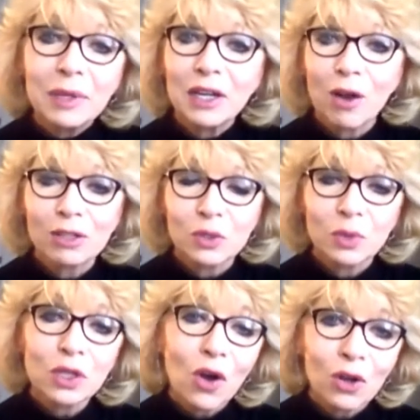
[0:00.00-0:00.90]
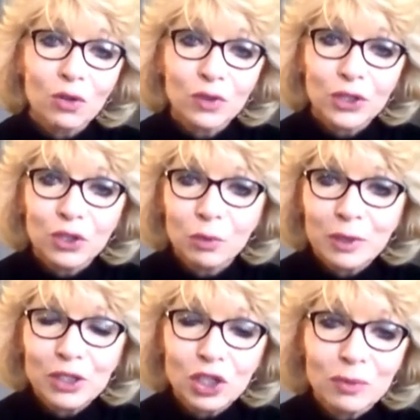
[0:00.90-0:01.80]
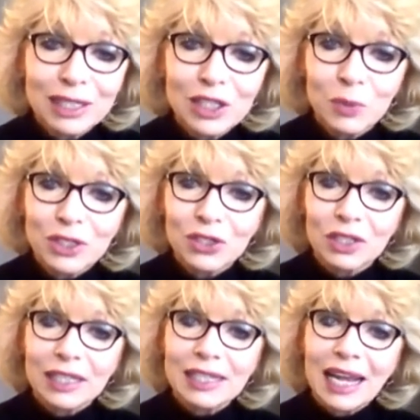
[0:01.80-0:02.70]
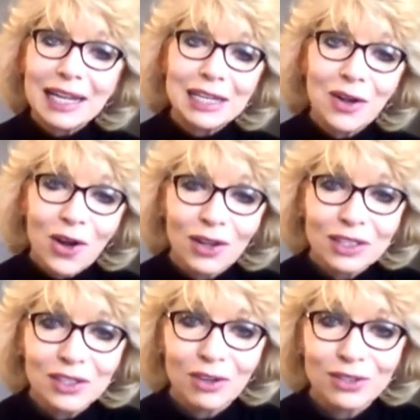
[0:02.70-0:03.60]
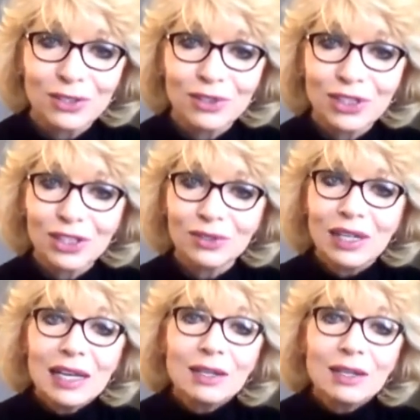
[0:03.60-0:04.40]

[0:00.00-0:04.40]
but I also work all over Europe and Germany, Switzerland, and in Holland also too.